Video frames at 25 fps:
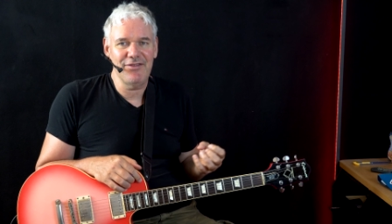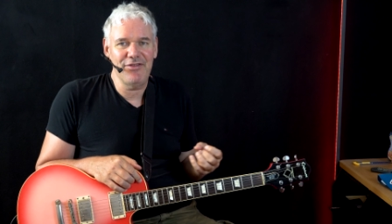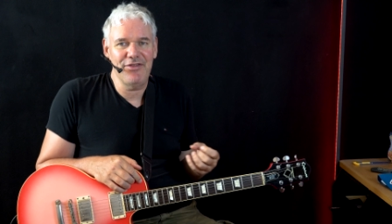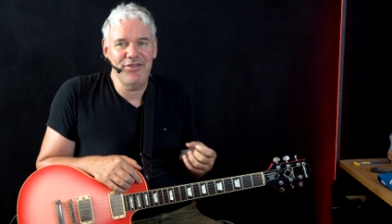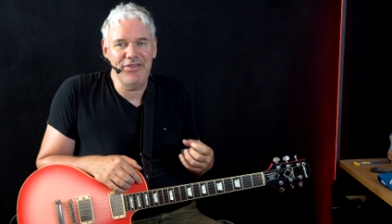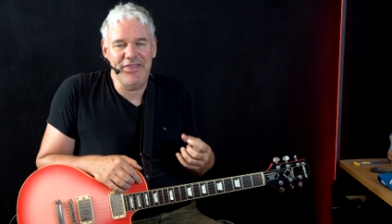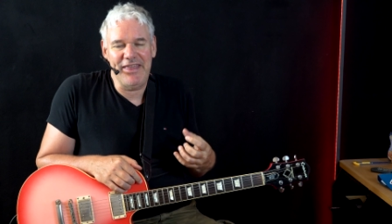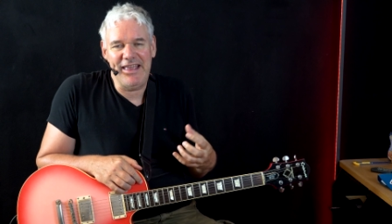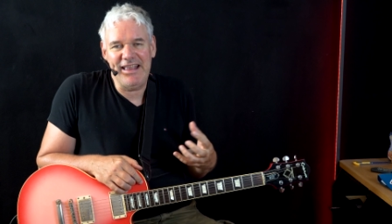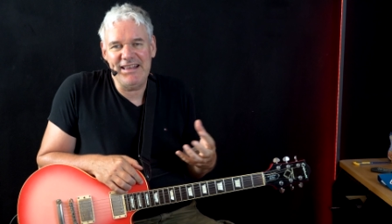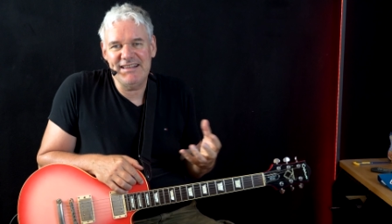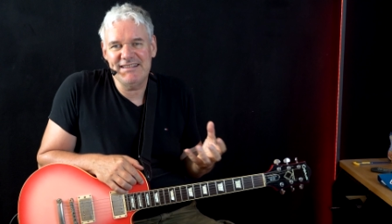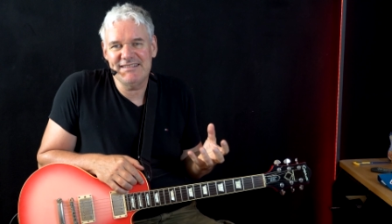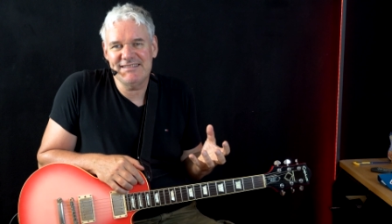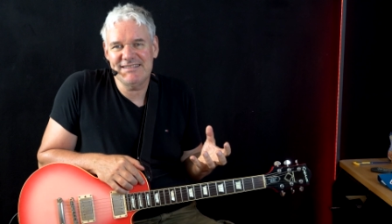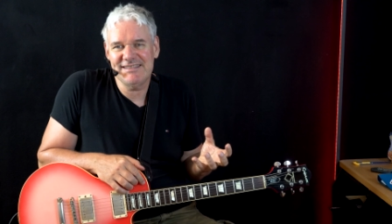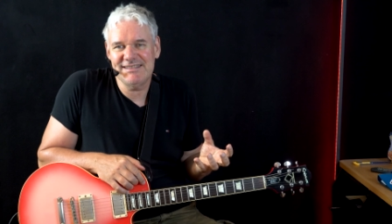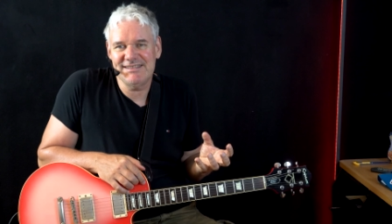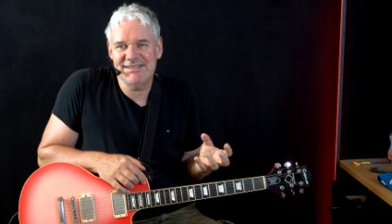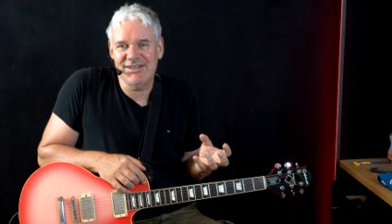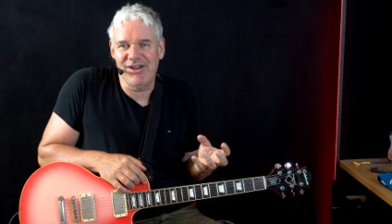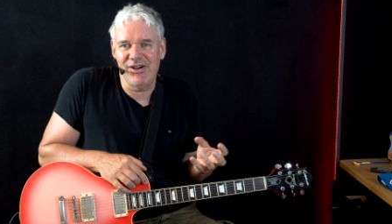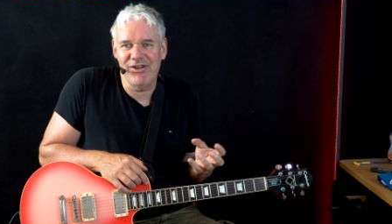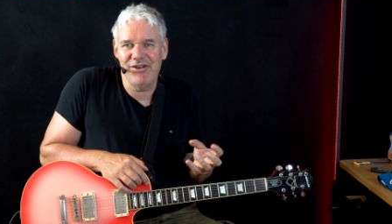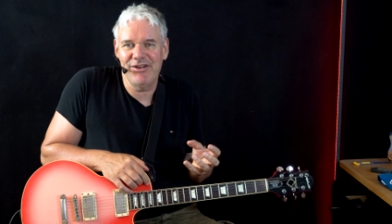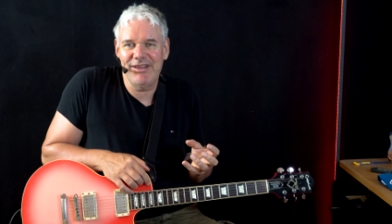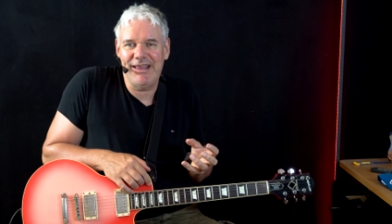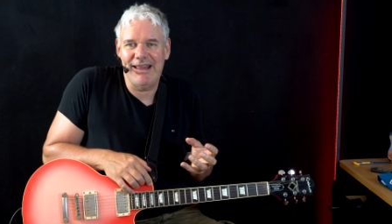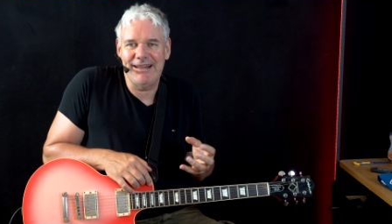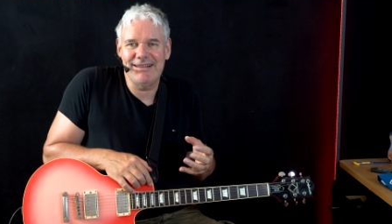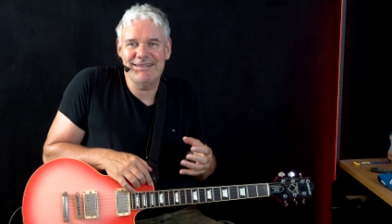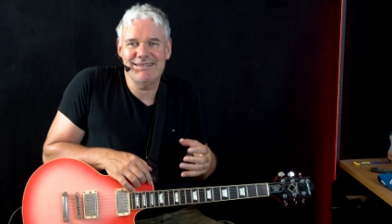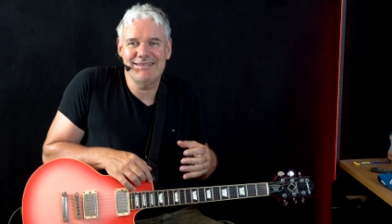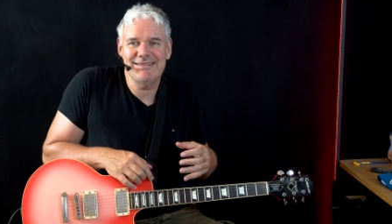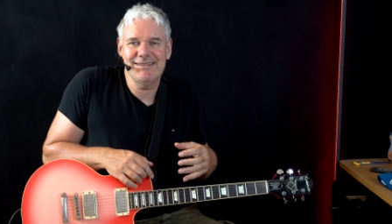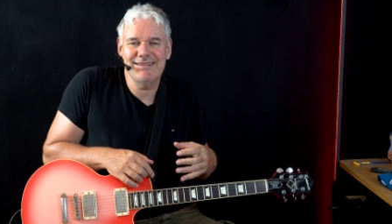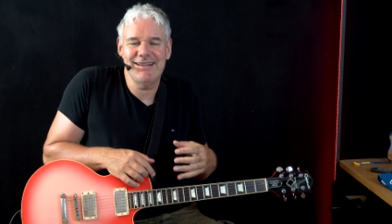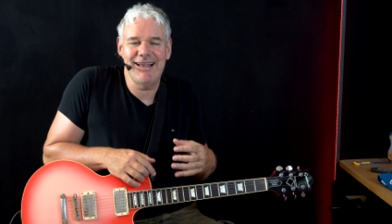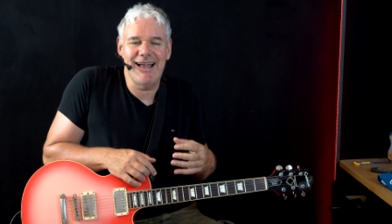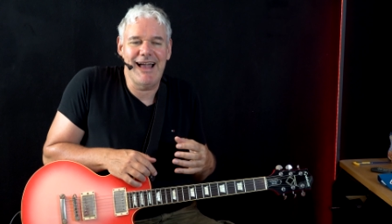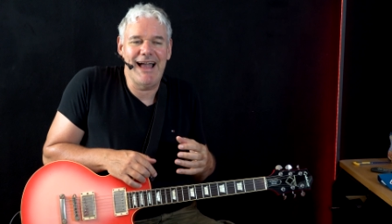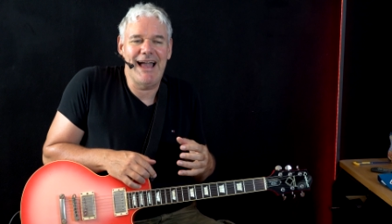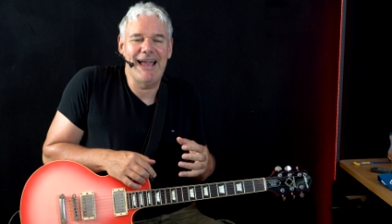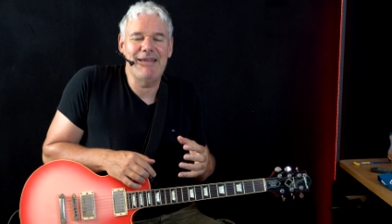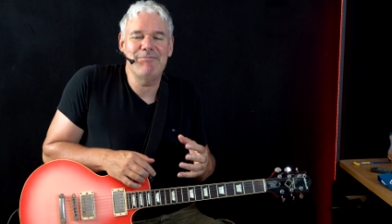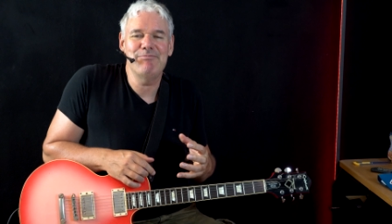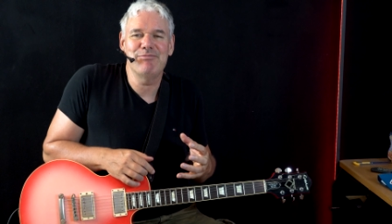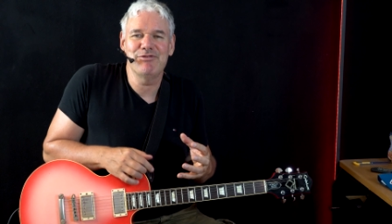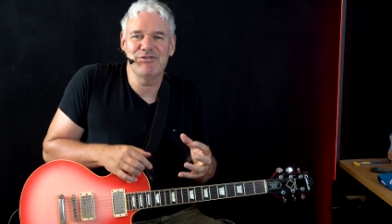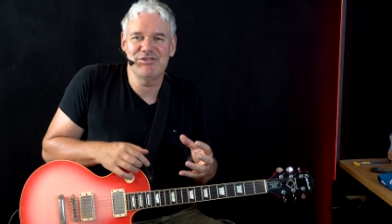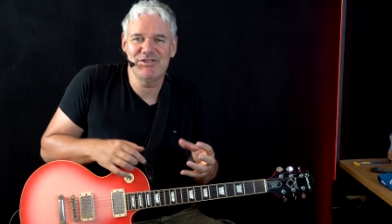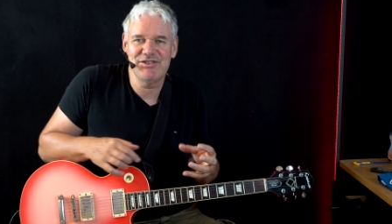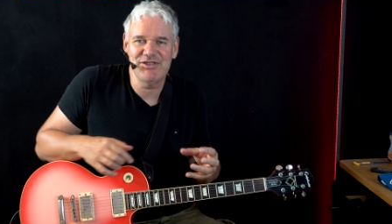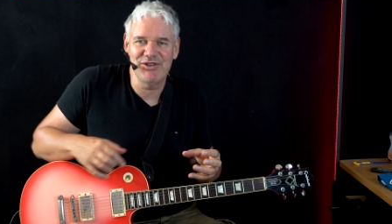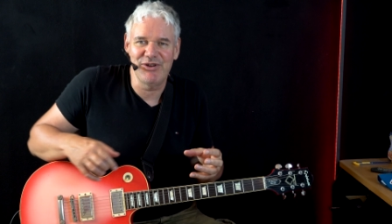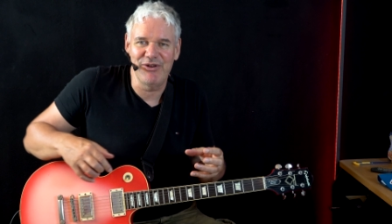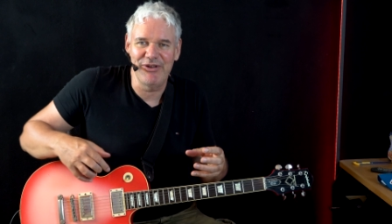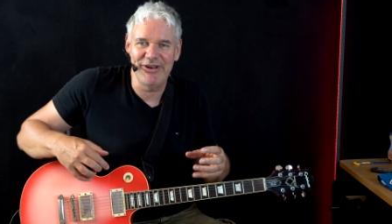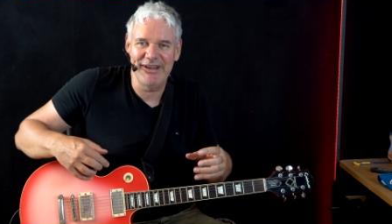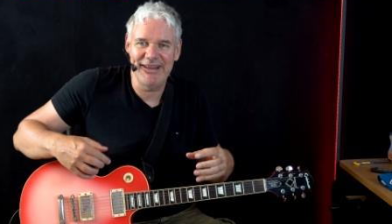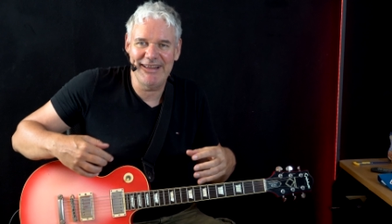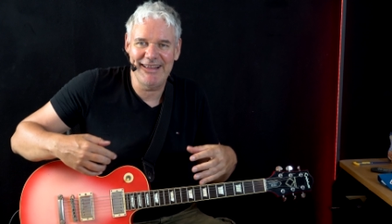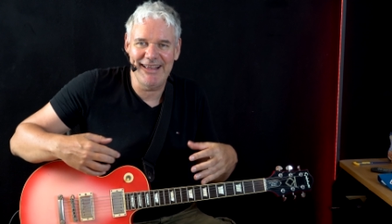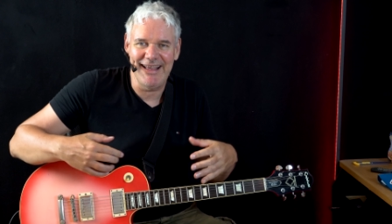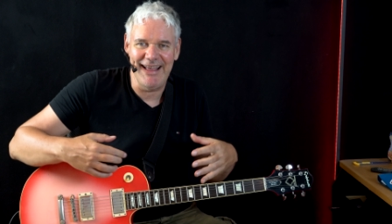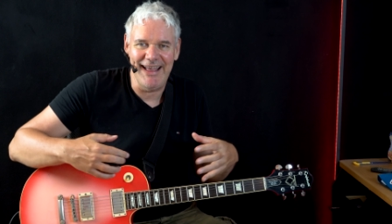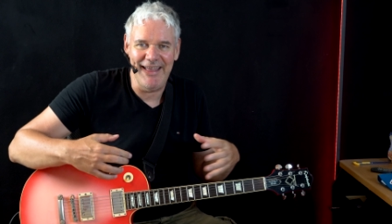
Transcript: things start to get hypersonic